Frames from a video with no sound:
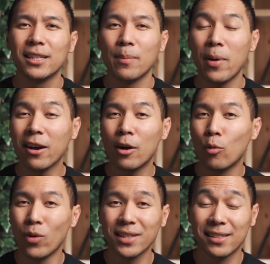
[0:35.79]
Depending
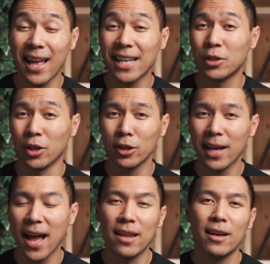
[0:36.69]
on what stats you look
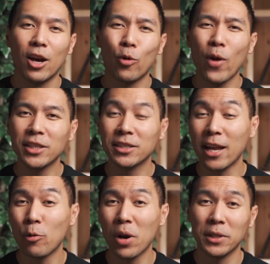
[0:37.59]
at, it ranges
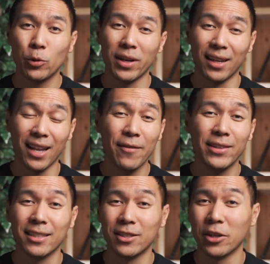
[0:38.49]
anywhere between
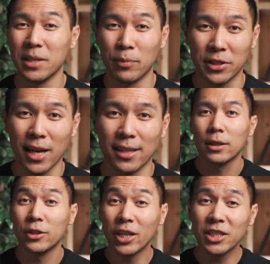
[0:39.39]
11 to 13%.
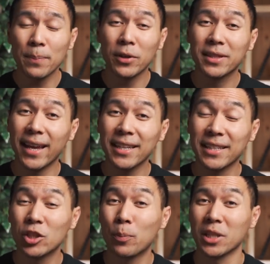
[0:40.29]
Just to put things
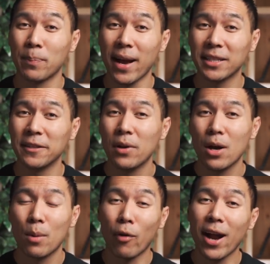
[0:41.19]
into perspective,
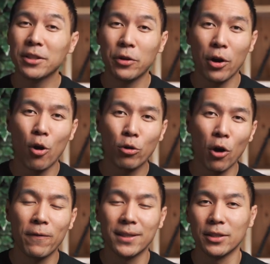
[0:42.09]
prior to the whole
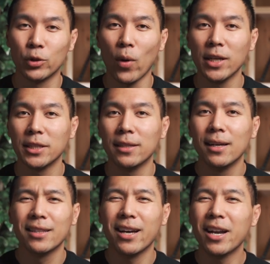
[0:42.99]
COVID situation,
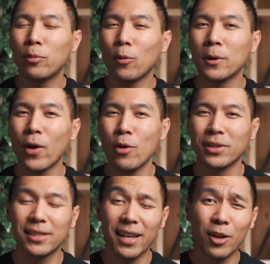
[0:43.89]
the unemployment rate
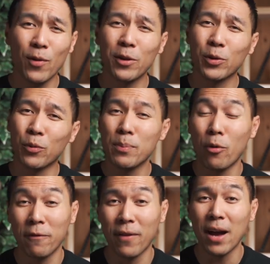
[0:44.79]
was sitting around
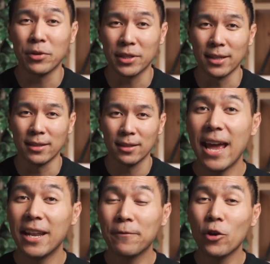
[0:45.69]
3.5%.
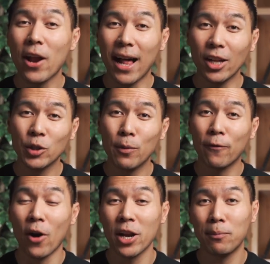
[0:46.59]
And if you're eligible
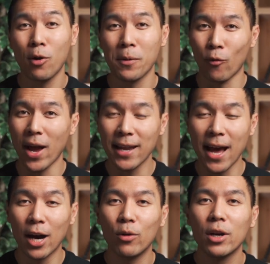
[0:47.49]
for unemployment right
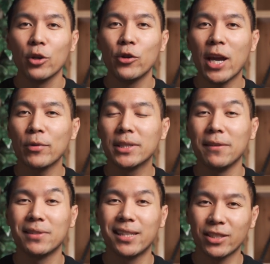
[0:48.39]
now, you can
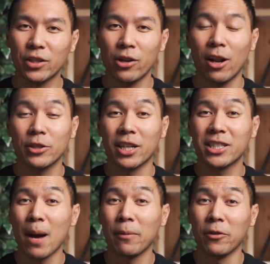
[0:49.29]
receive $600 on
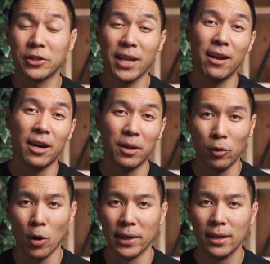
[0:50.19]
top of your state
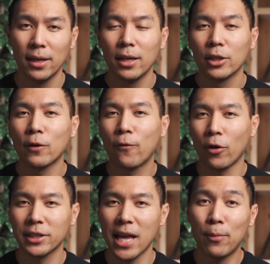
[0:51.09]
unemployment. So
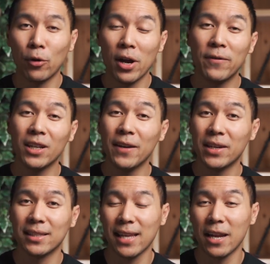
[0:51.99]
for example, if you live in
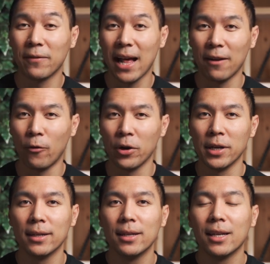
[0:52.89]
the state of
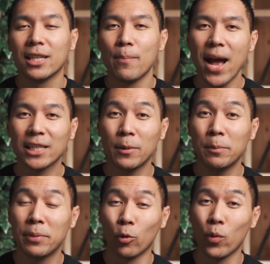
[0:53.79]
California, the maximum
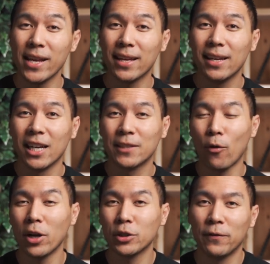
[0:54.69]
per week is
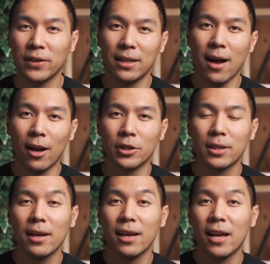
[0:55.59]
$450.
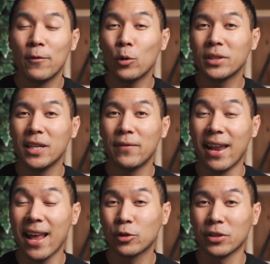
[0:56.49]
If you receive
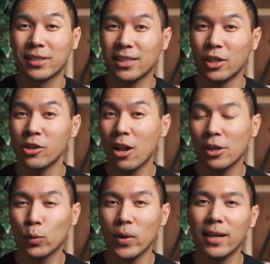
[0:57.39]
an extra
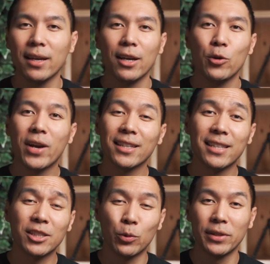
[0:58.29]
$600 a week, you can
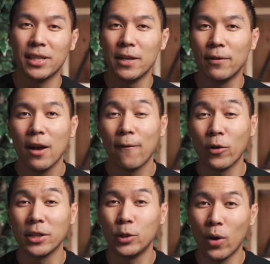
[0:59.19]
essentially receive
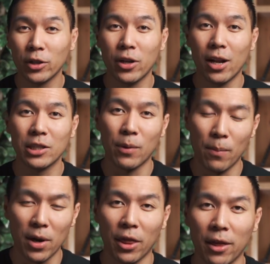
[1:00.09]
$4,200 per
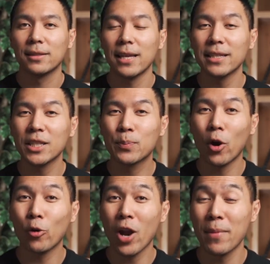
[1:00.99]
month. Since this
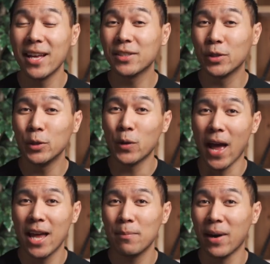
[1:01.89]
program is due to
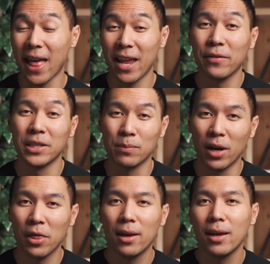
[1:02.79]
end by the end of this
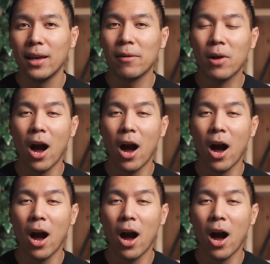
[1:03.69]
month, if